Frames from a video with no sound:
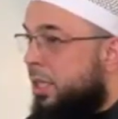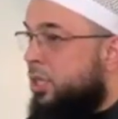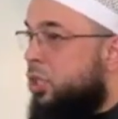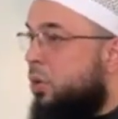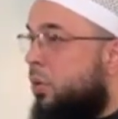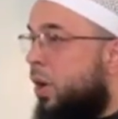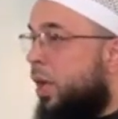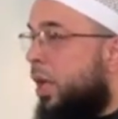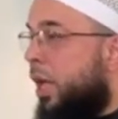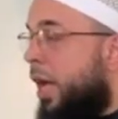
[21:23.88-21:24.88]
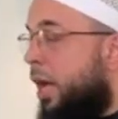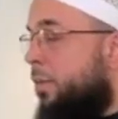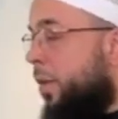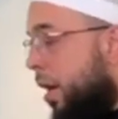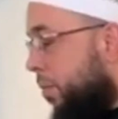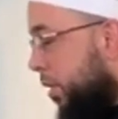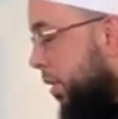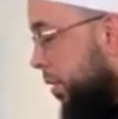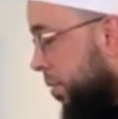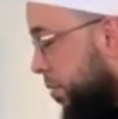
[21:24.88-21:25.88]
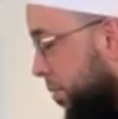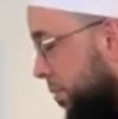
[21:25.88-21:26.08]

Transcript: And so what I want to do